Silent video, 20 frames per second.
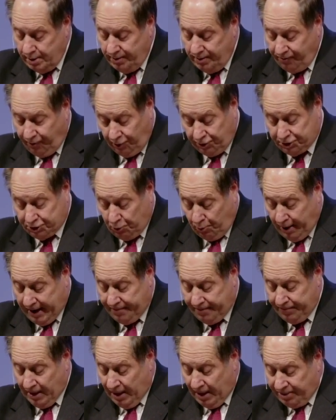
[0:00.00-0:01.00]
Verse 3
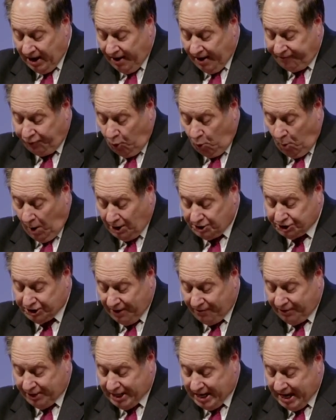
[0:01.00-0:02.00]
Therefore,
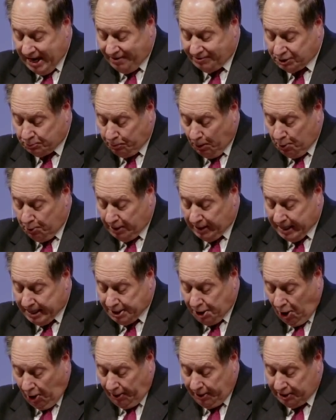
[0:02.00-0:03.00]
whatsoever ye have spoken in
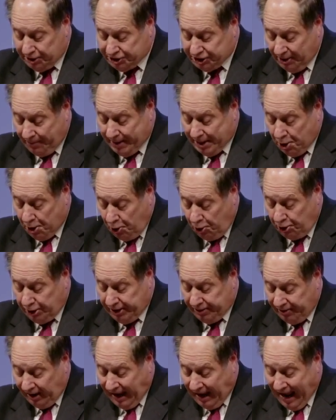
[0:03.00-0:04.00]
darkness shall be heard
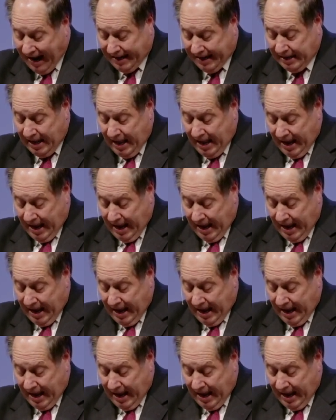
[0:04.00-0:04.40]
in the light,